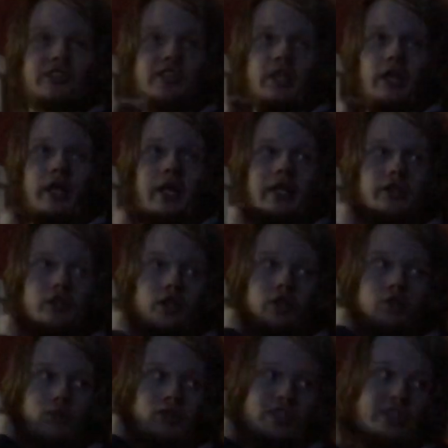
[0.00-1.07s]
the, England are
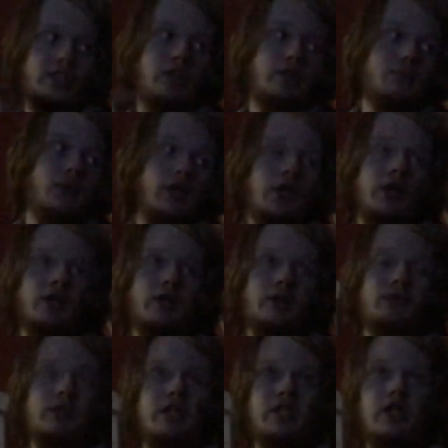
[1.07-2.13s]
on tonight,
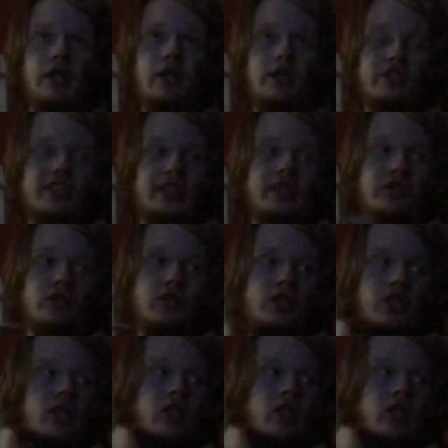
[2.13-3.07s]
the second